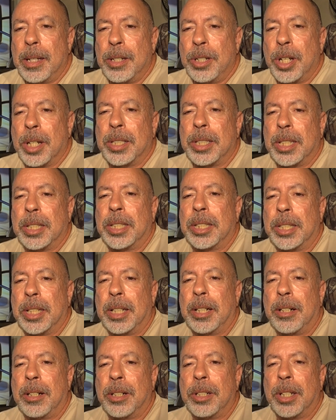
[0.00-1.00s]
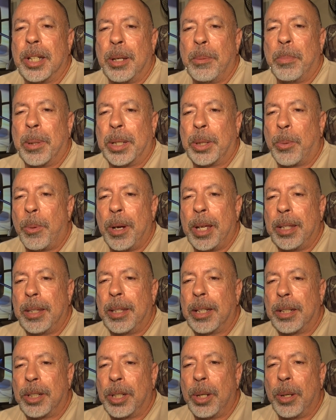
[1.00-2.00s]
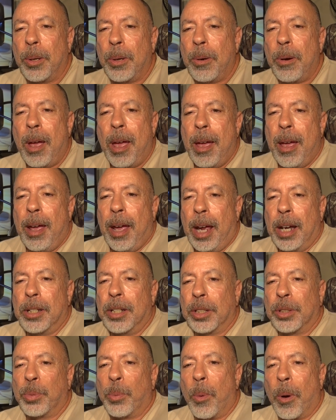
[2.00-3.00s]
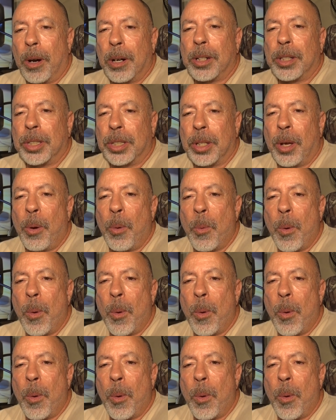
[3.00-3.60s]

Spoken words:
just a synergy between the two. It just works so